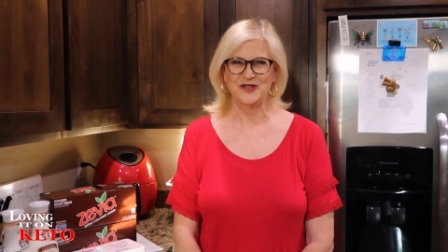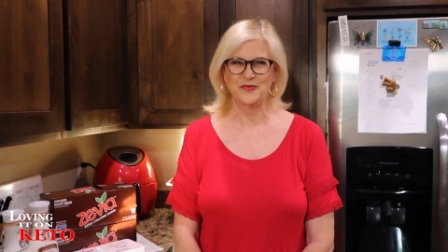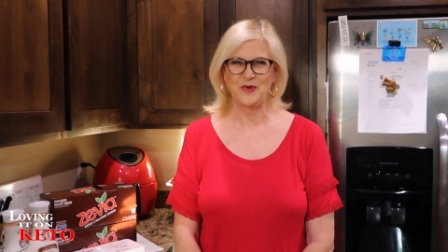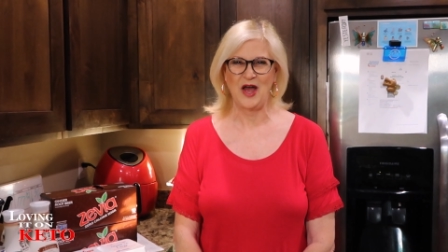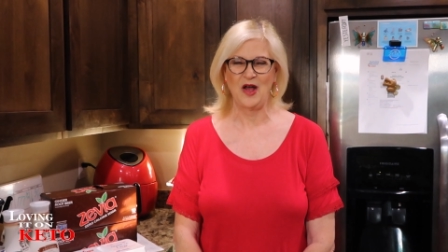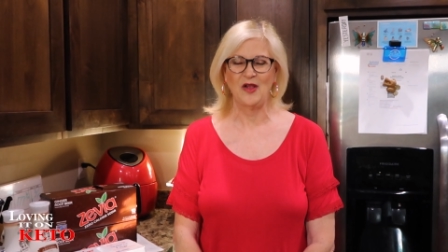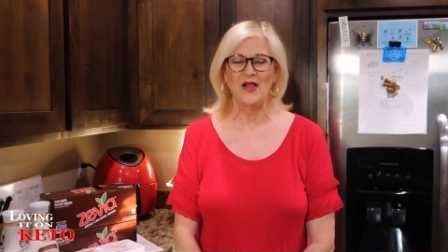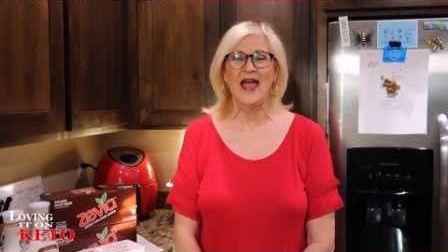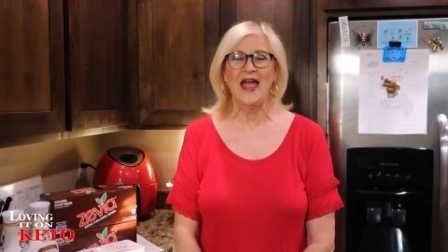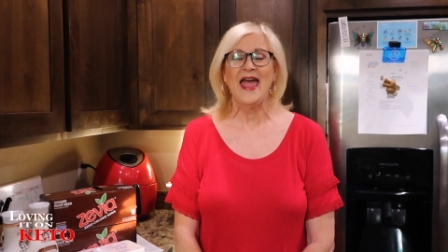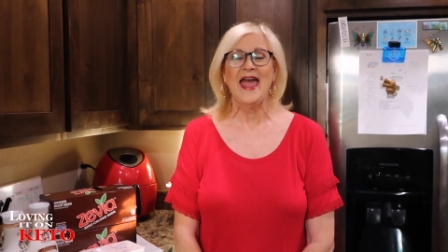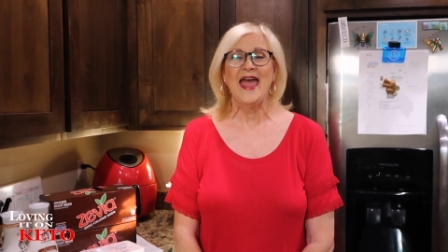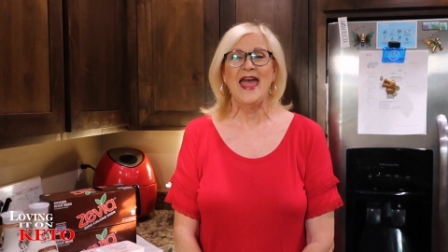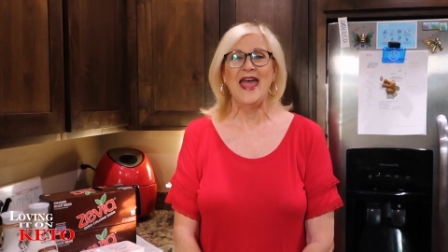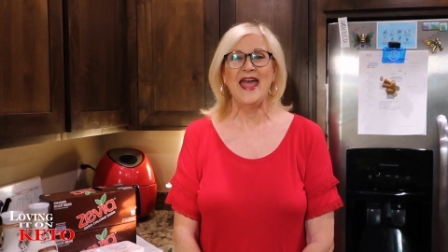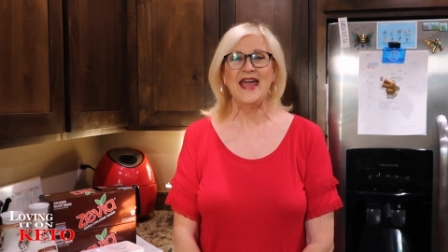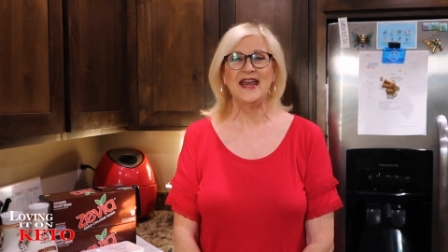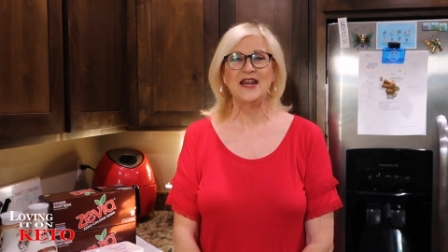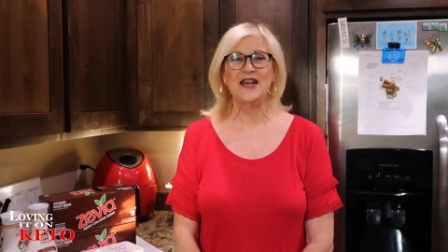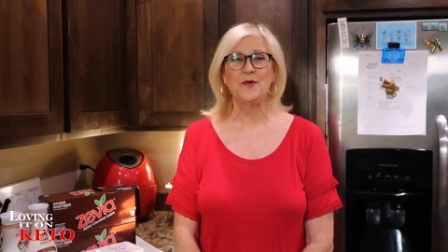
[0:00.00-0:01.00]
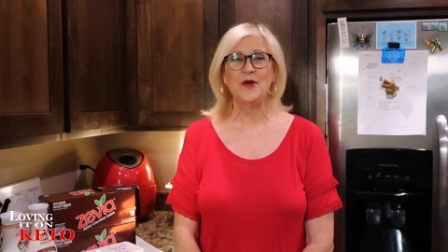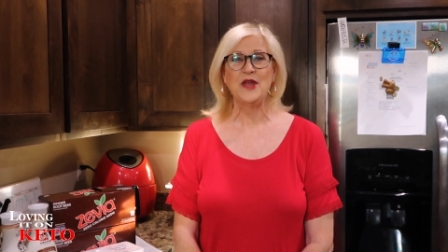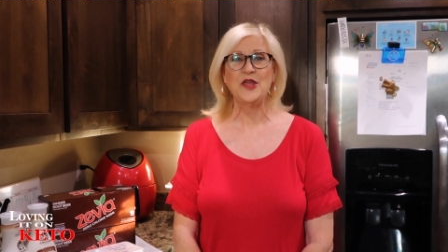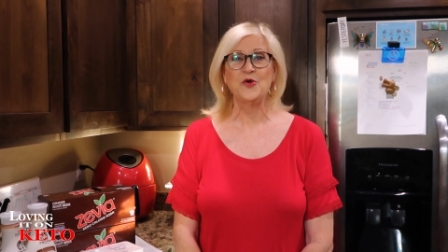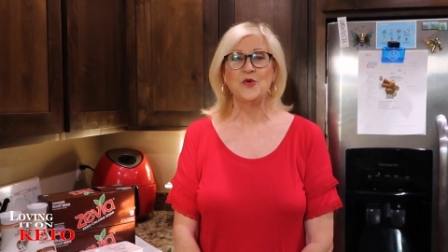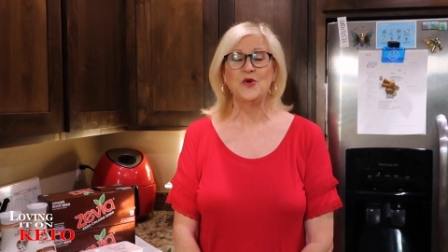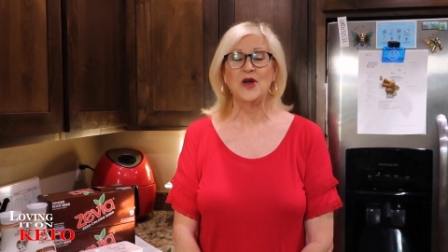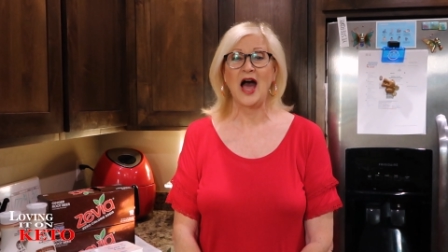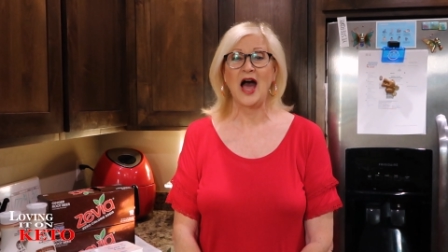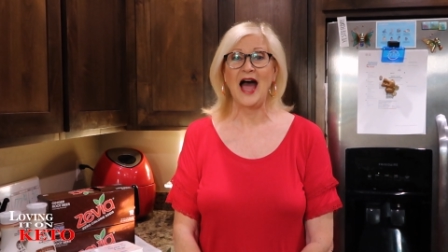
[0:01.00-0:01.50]
as well. Anyway,
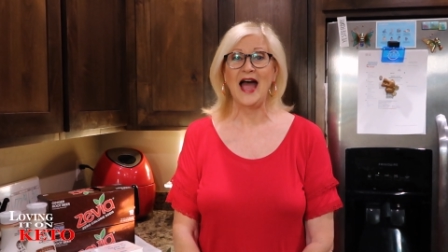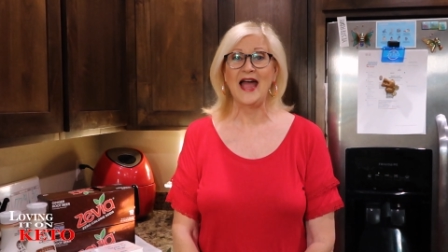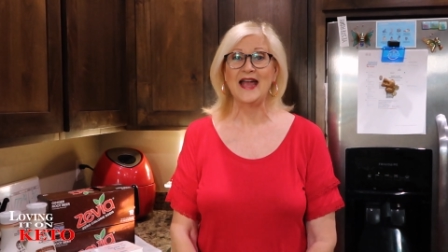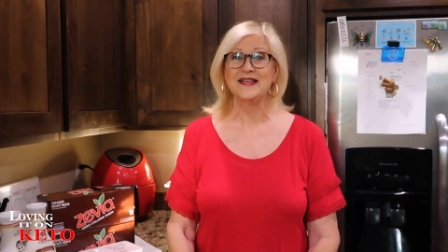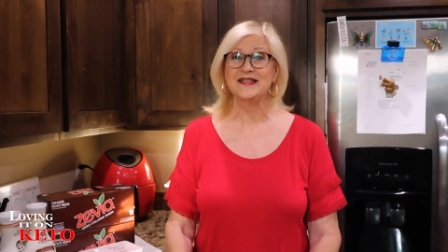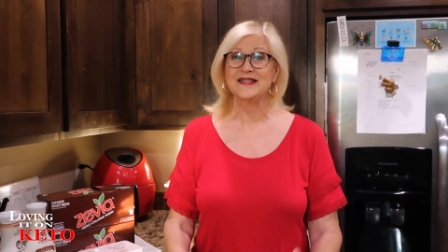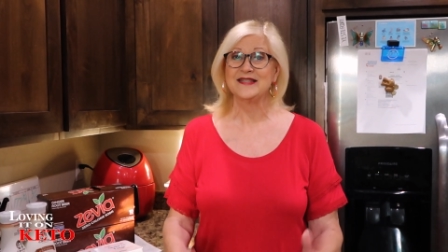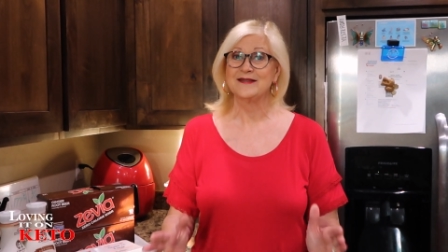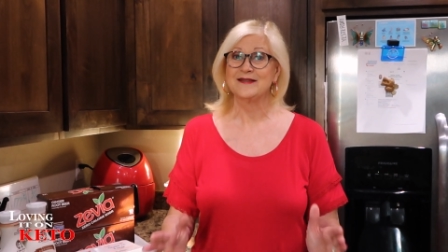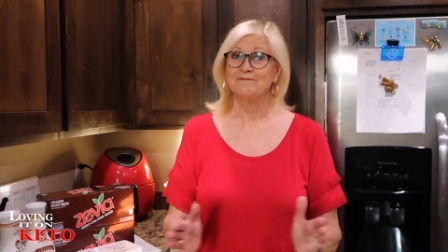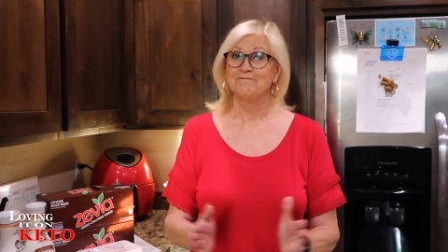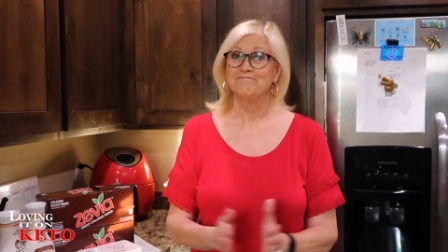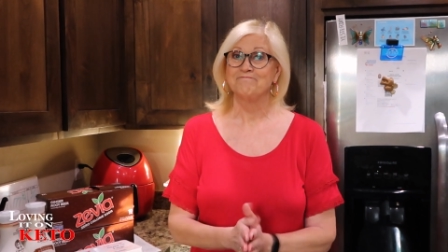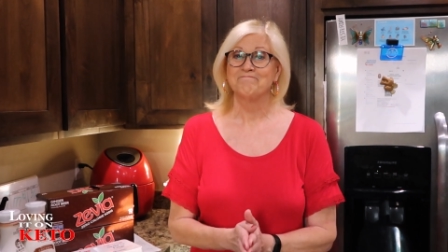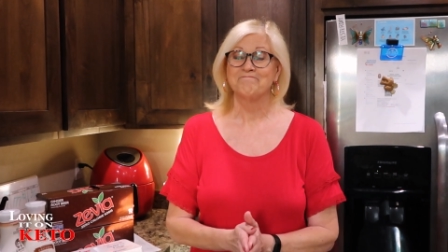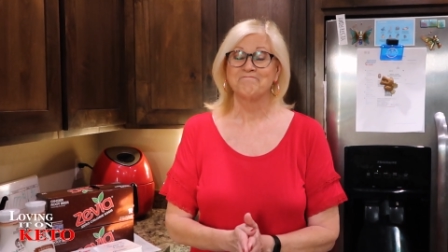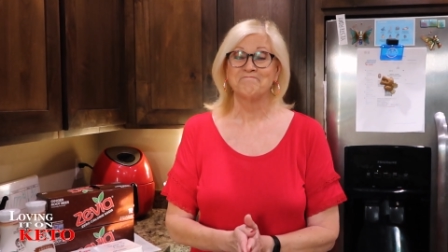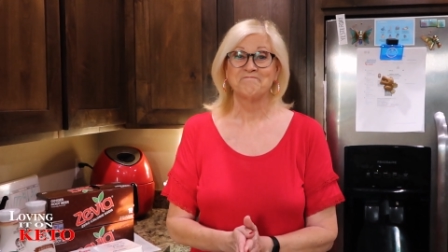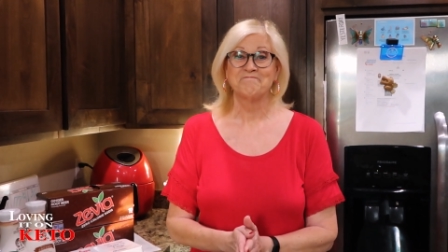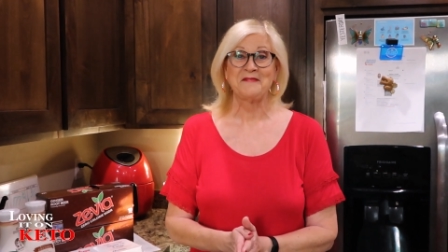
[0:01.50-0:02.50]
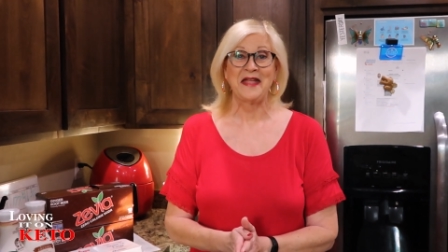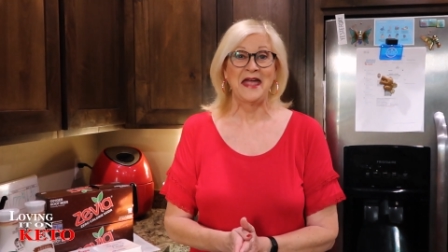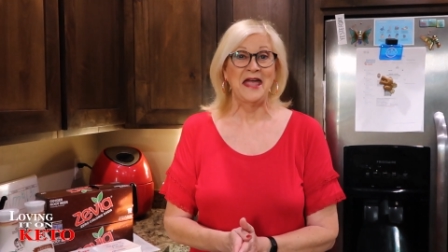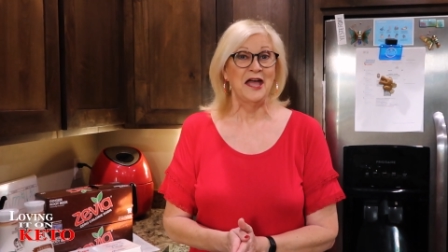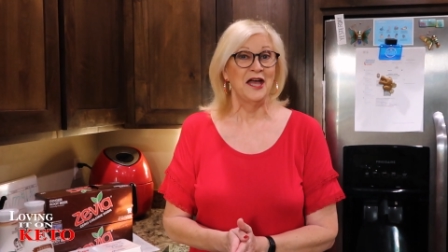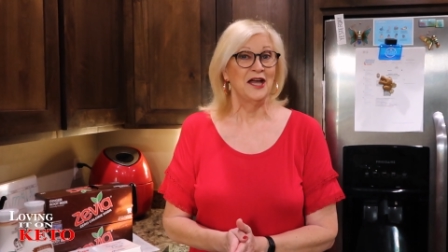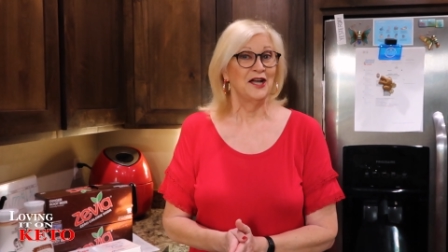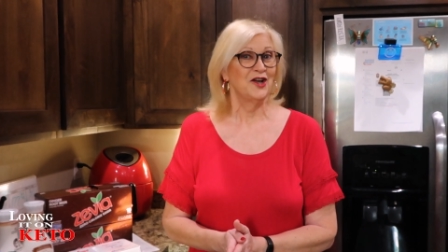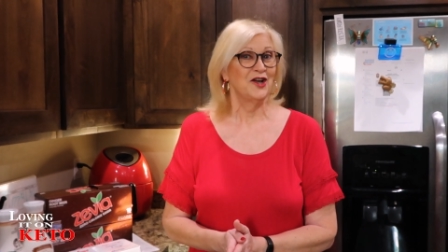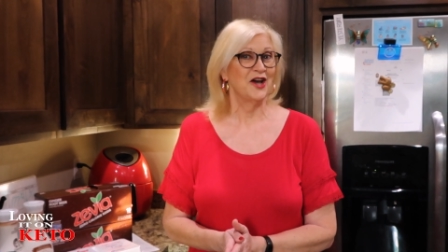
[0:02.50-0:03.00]
you guys
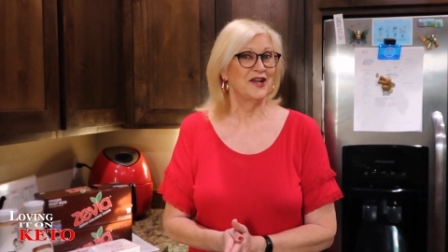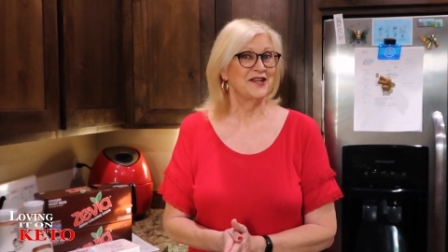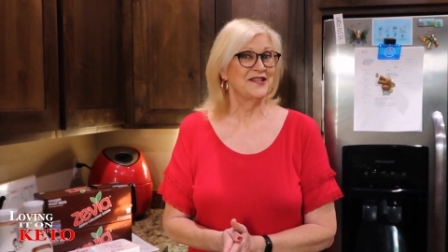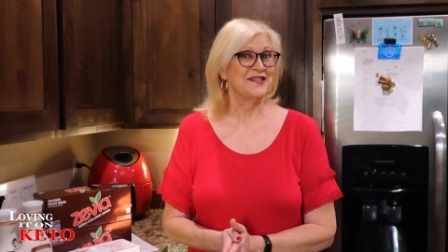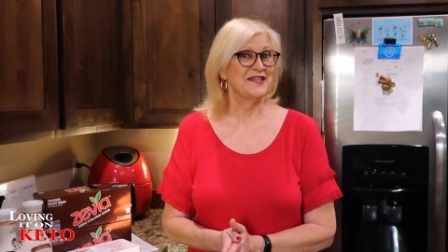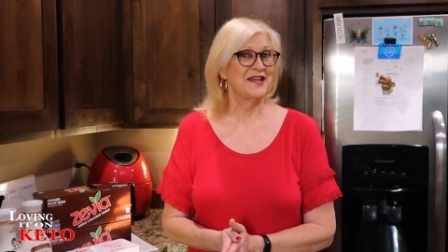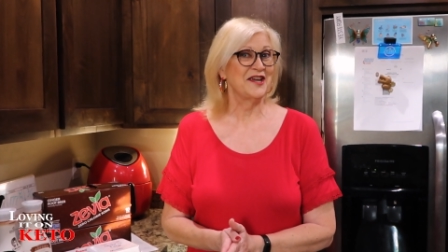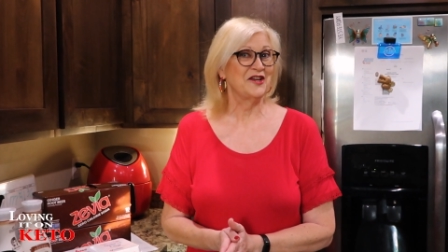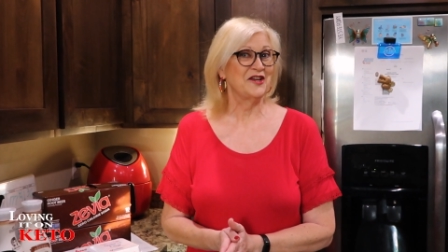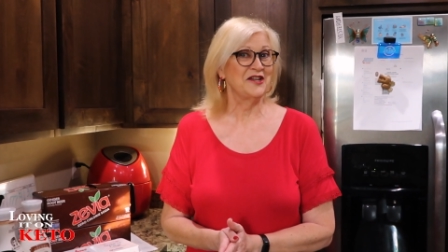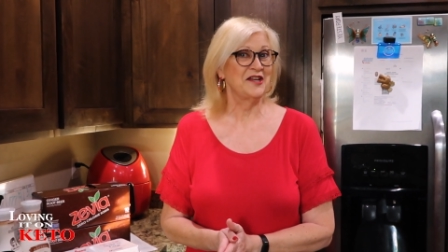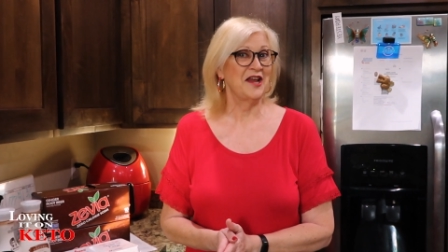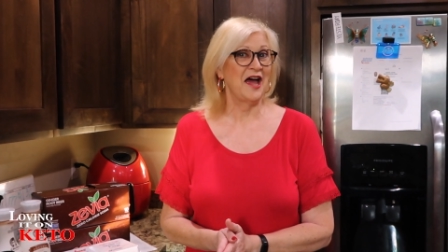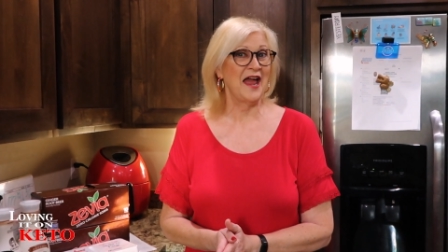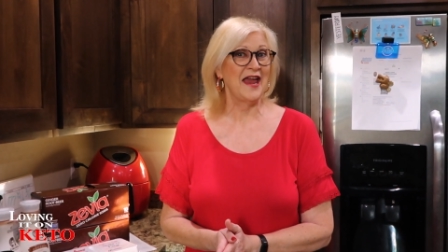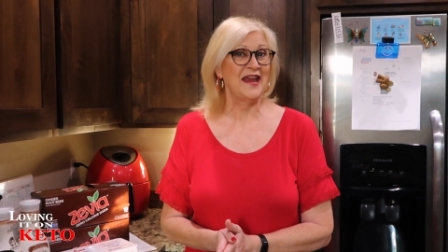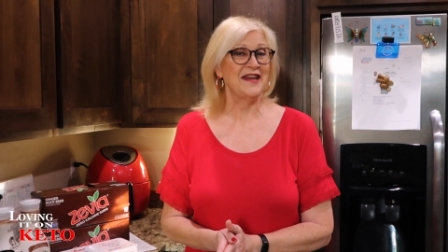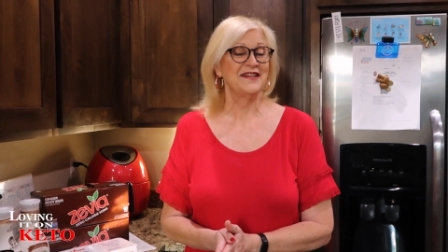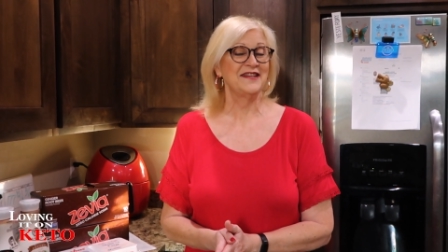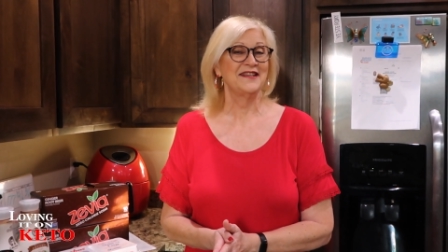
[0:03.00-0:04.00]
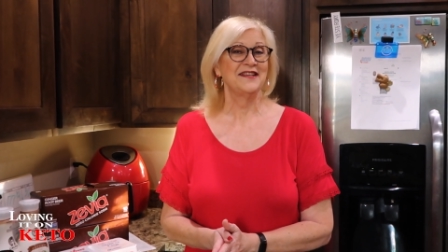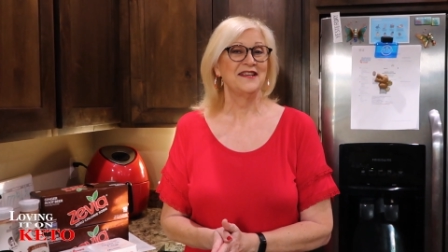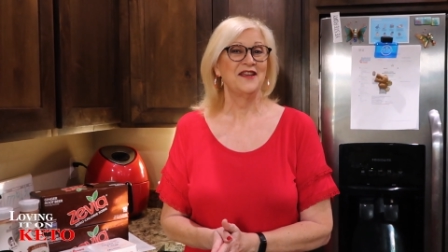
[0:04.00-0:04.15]
gotta say goodnight.